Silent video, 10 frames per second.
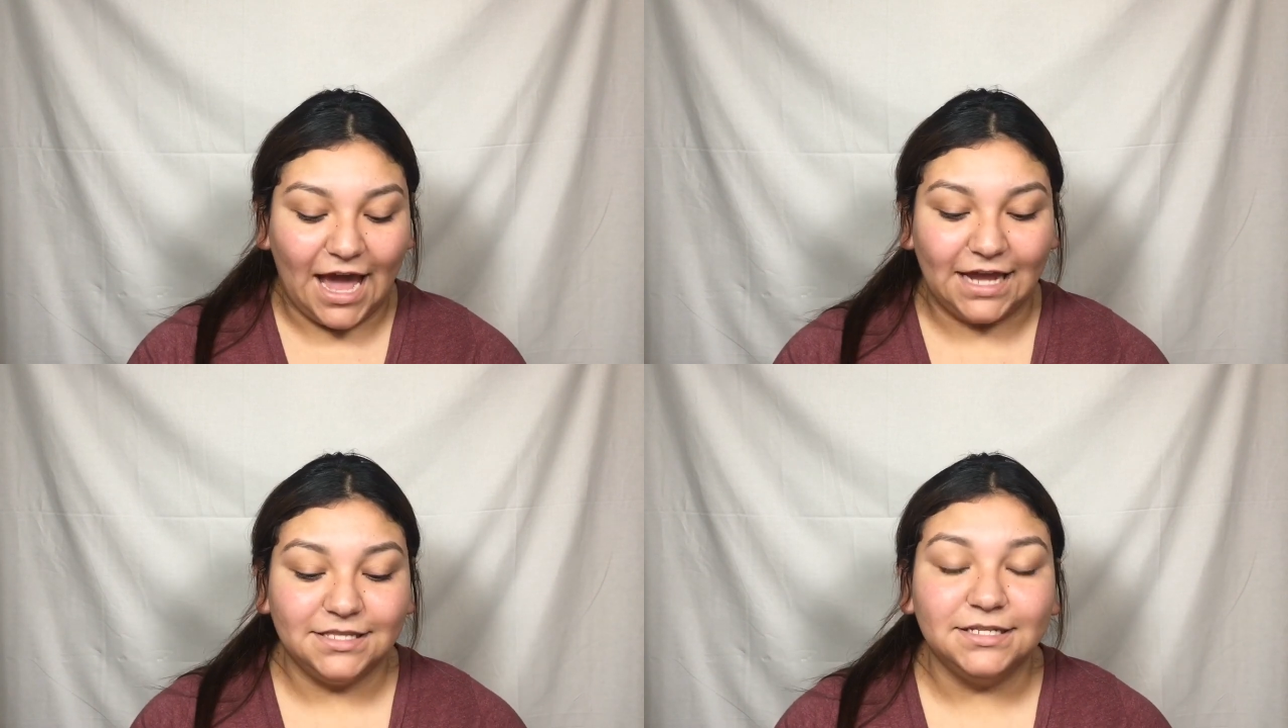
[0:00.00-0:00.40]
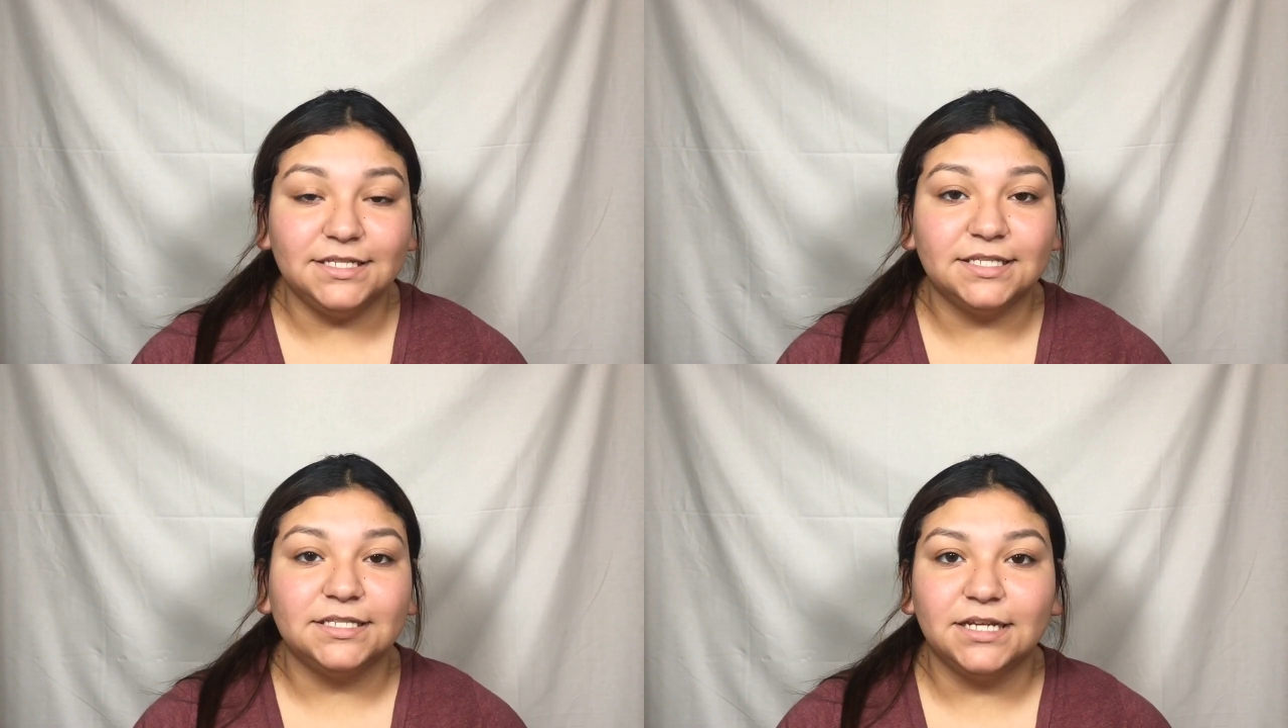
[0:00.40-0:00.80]
And
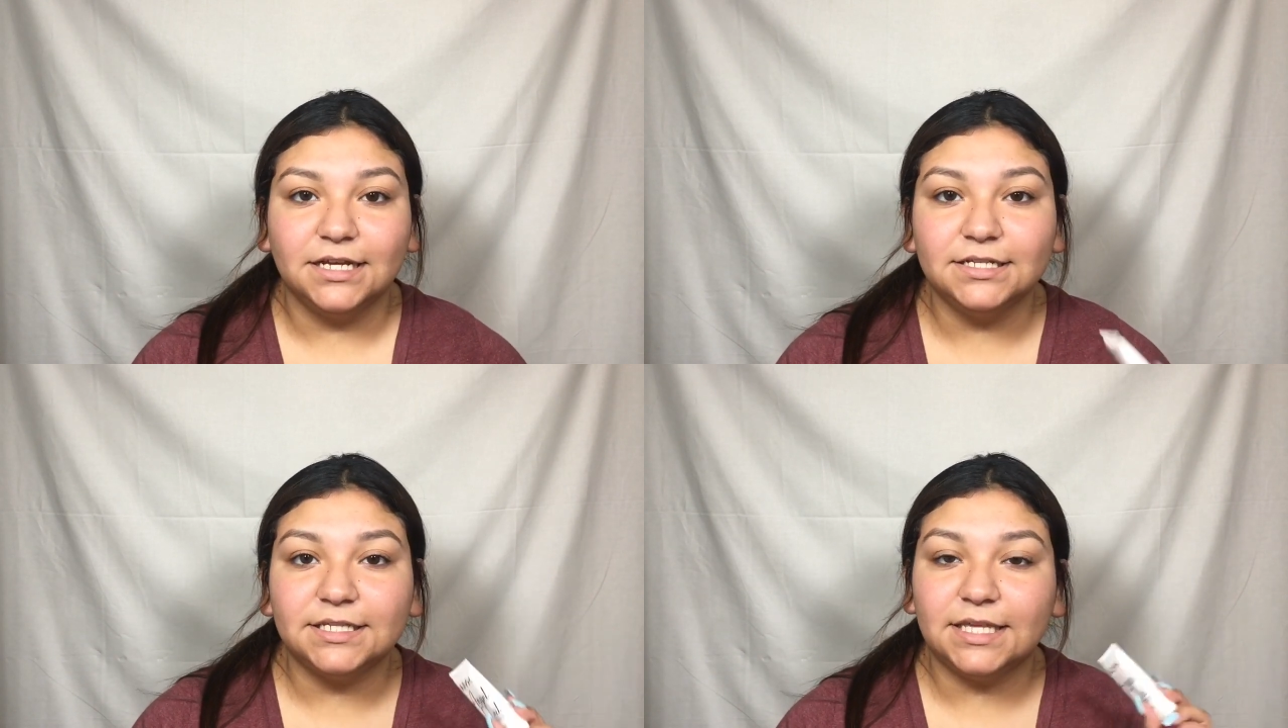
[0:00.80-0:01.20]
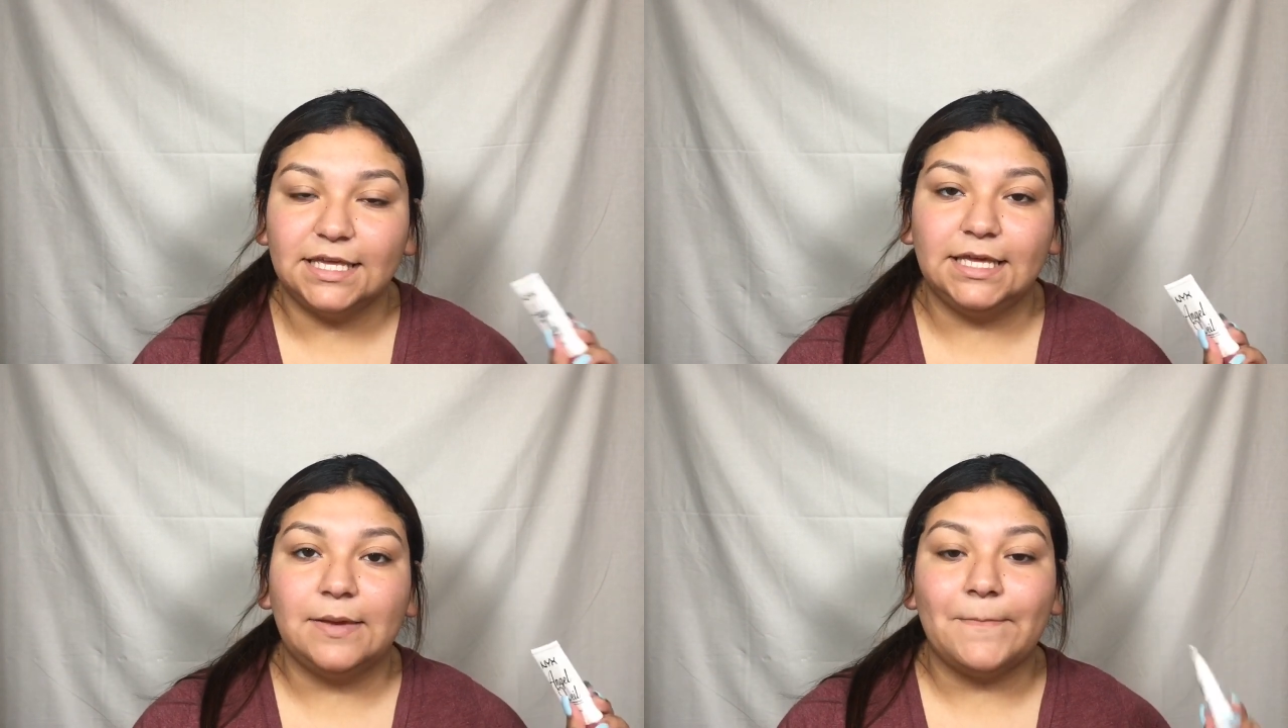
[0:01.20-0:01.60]
this does
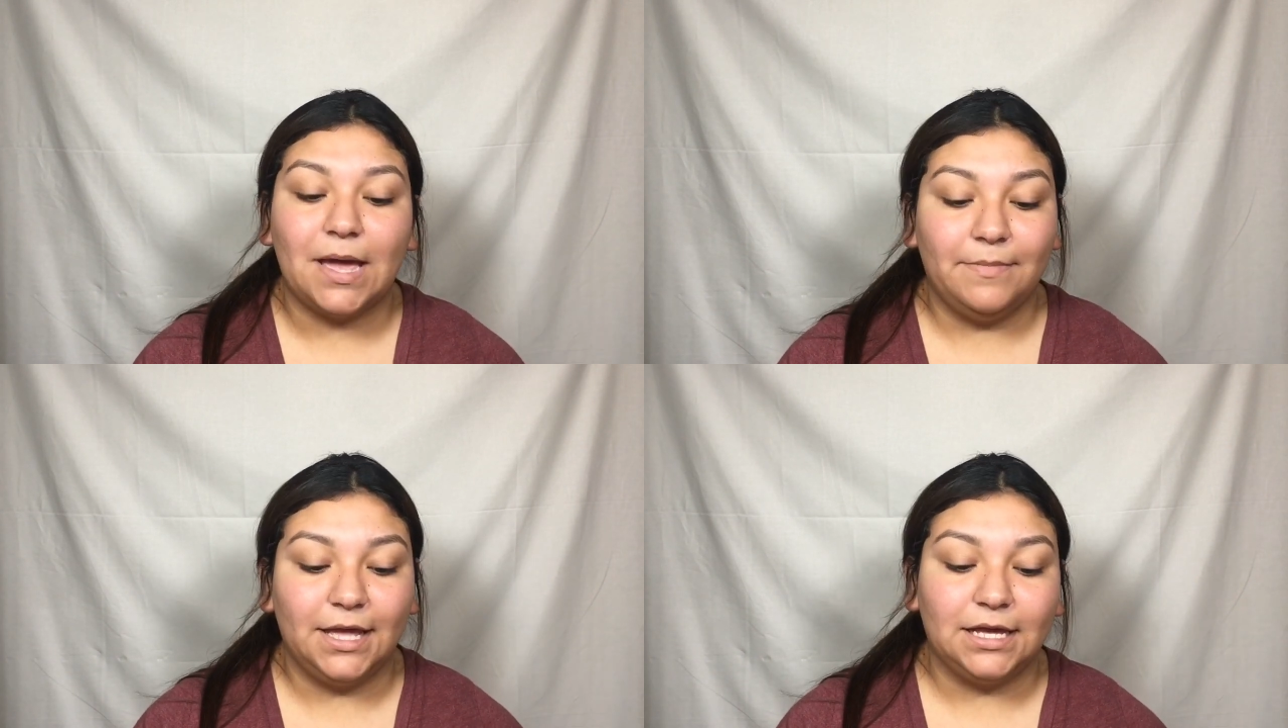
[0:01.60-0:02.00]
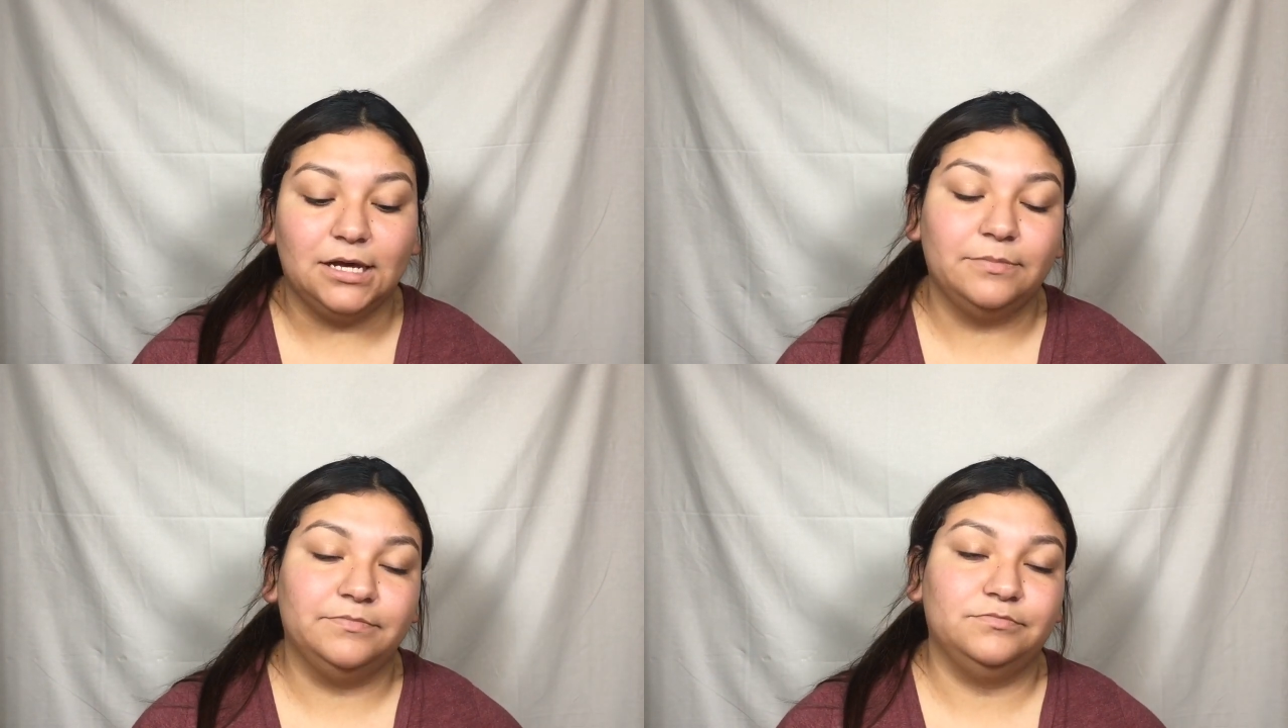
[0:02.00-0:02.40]
keep my
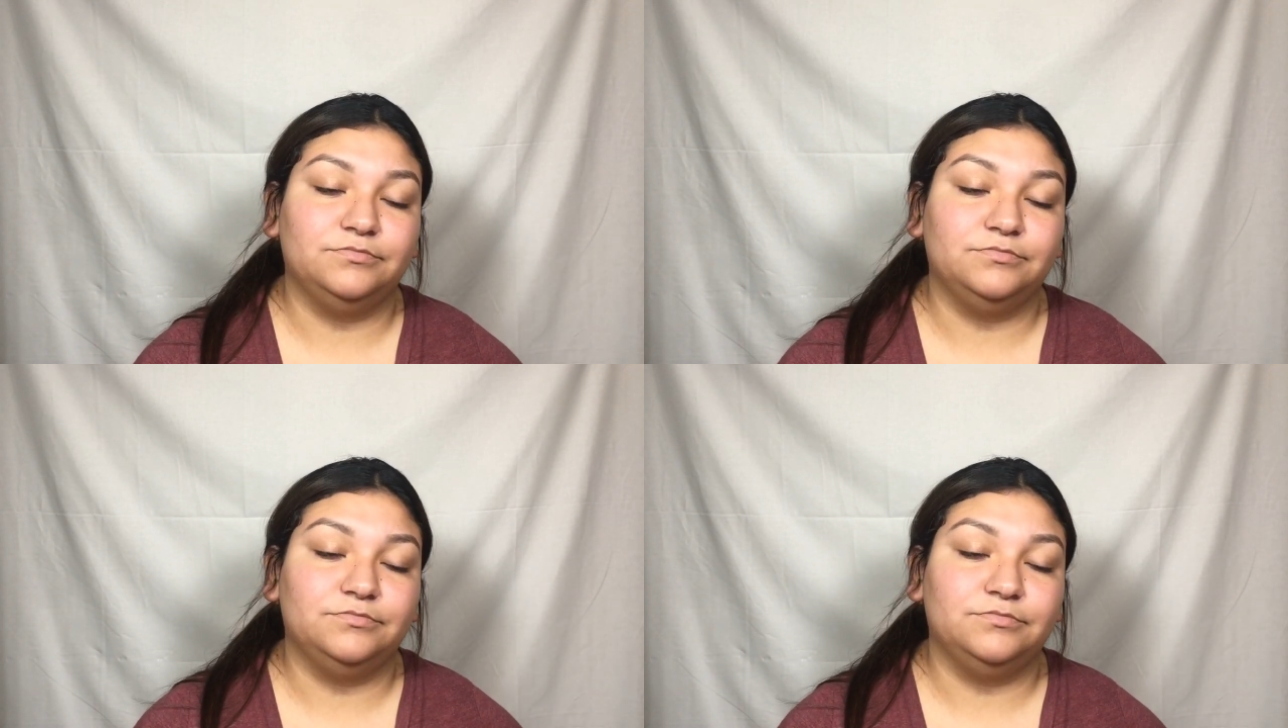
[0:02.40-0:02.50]
makeup